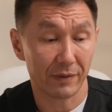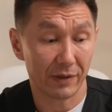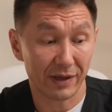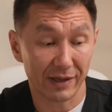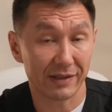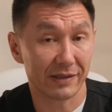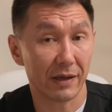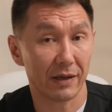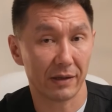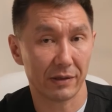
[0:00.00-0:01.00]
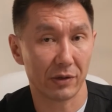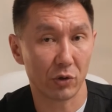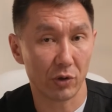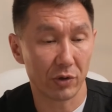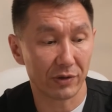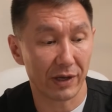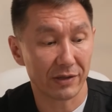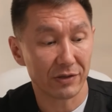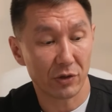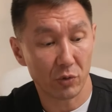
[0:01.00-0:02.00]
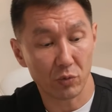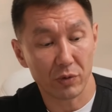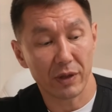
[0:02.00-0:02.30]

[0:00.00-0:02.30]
That is, the doctor takes new